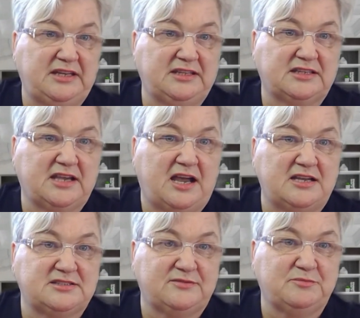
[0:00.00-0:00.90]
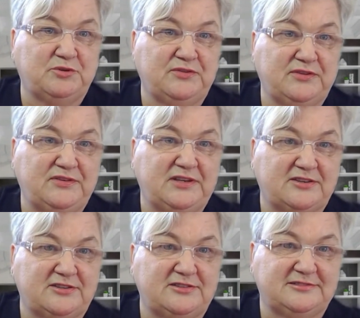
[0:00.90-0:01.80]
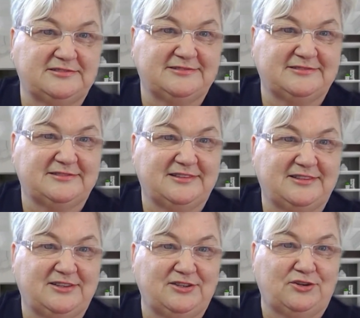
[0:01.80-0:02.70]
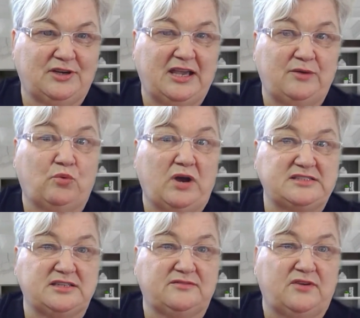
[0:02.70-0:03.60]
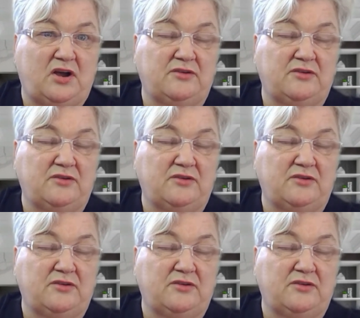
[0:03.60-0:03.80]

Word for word: the cost of a moving vehicle, you know, and what's involved.